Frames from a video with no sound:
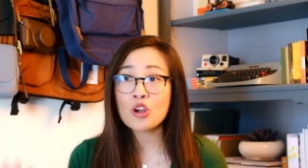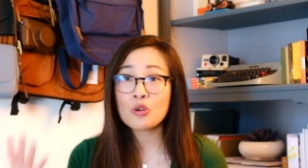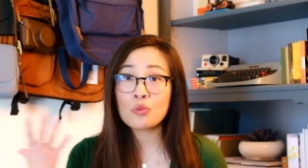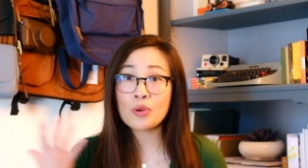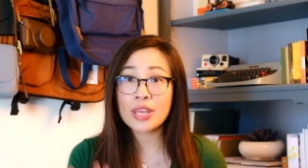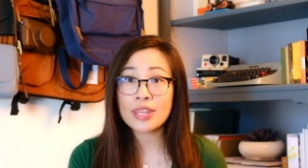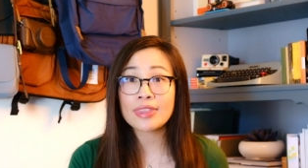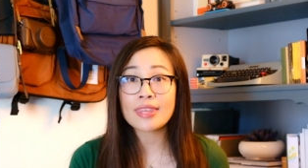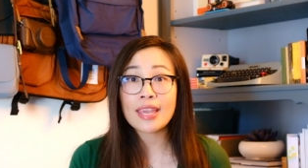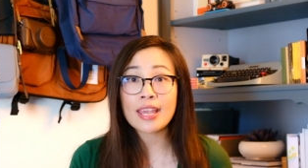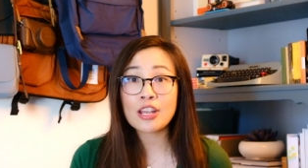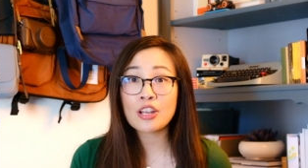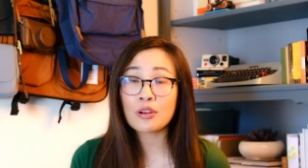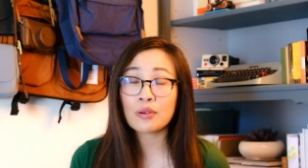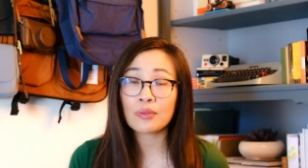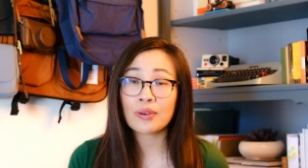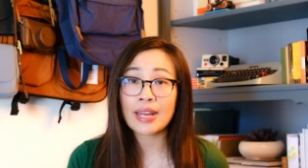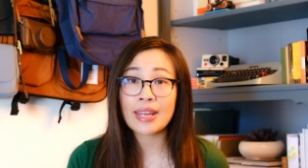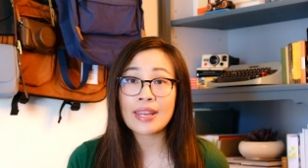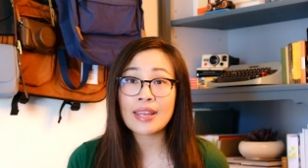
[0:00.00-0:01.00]
with a
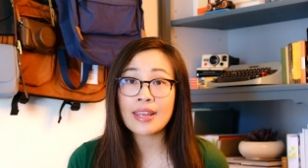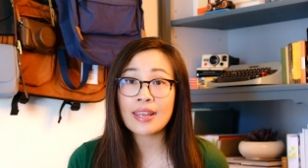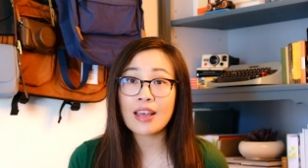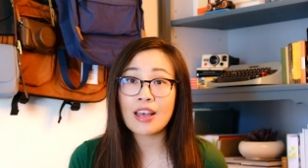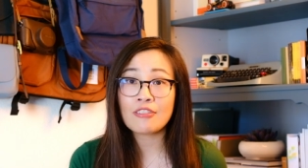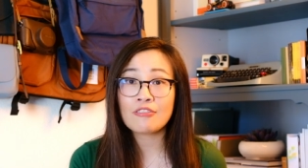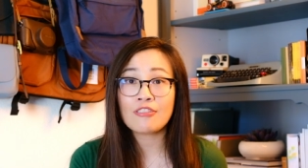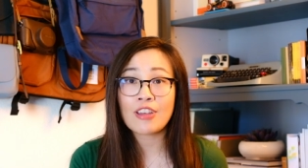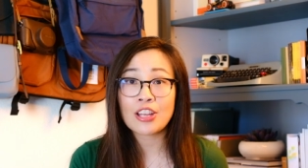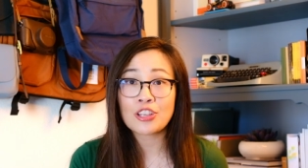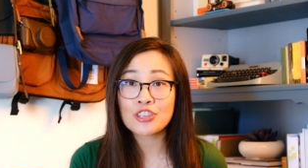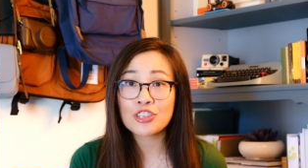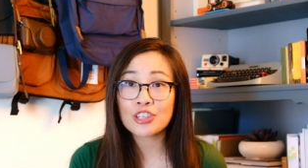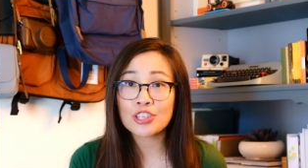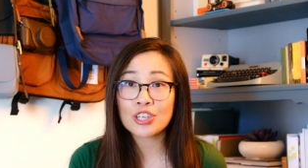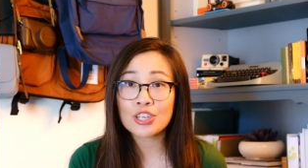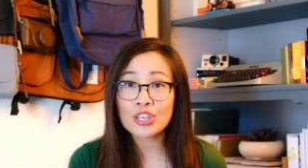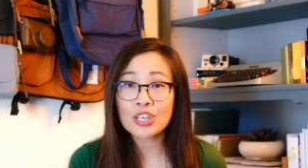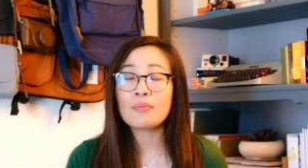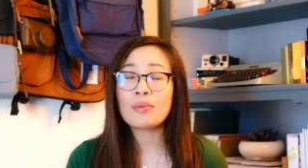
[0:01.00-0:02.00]
great adventure.